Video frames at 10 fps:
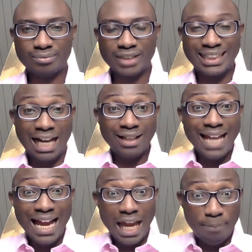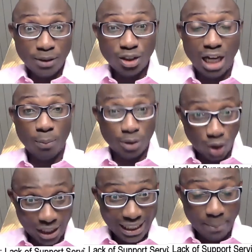in another episode I'll be
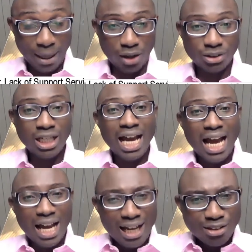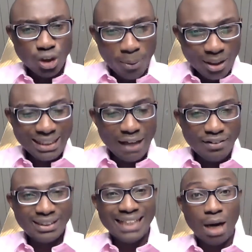talking about support
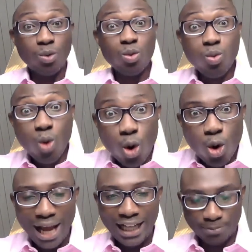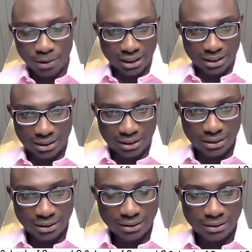services that will woo exporters.
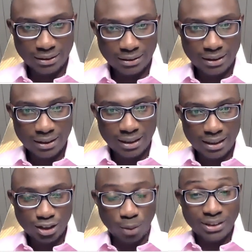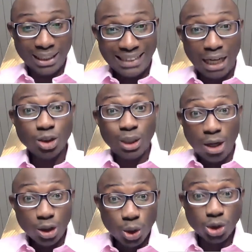Support services that you
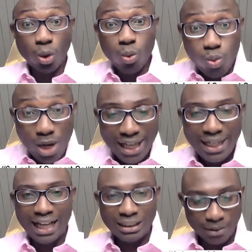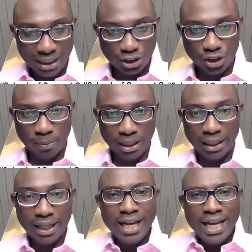can use to win exporters to your bank.
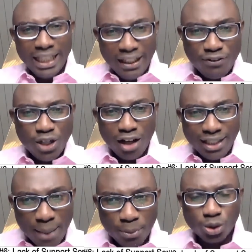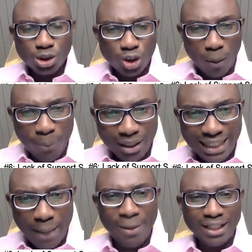If you are unable to support
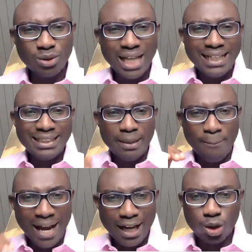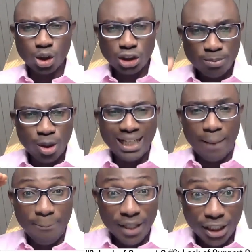them, particularly the micro, small,
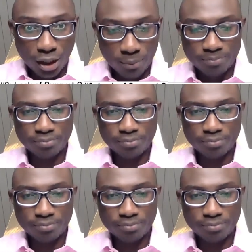and medium,